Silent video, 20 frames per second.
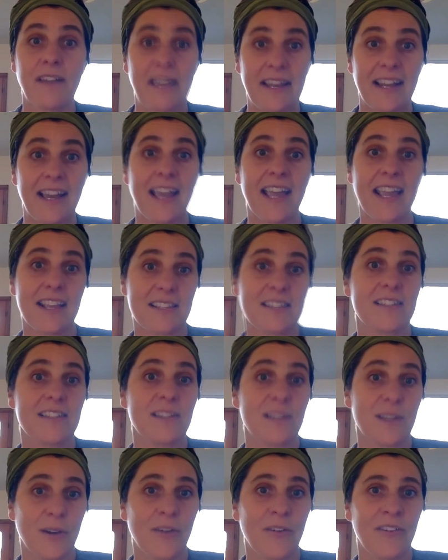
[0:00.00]
and find hikes
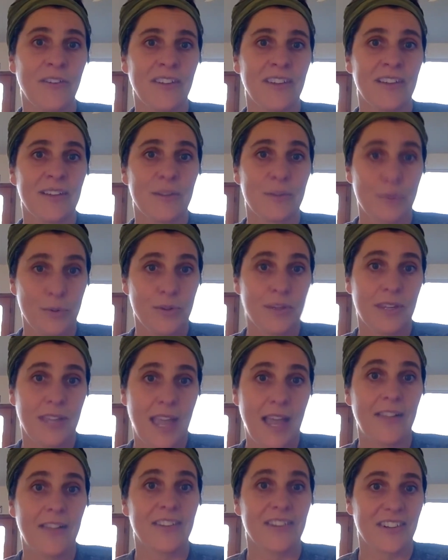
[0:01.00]
to do through the
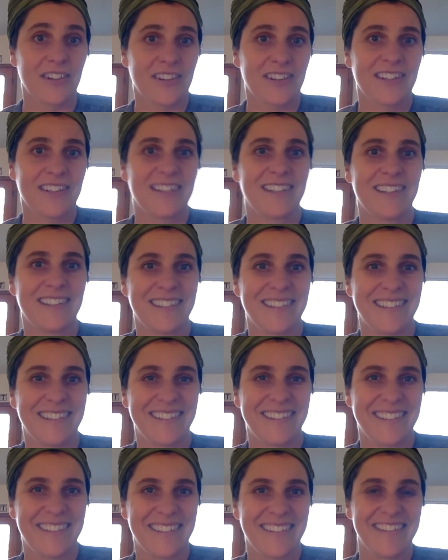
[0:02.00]
okay. calendar.
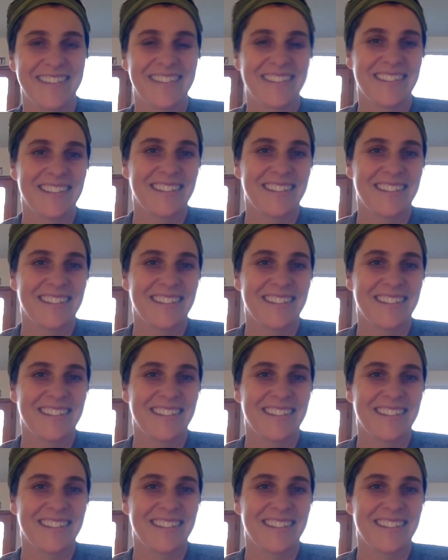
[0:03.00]
Okay.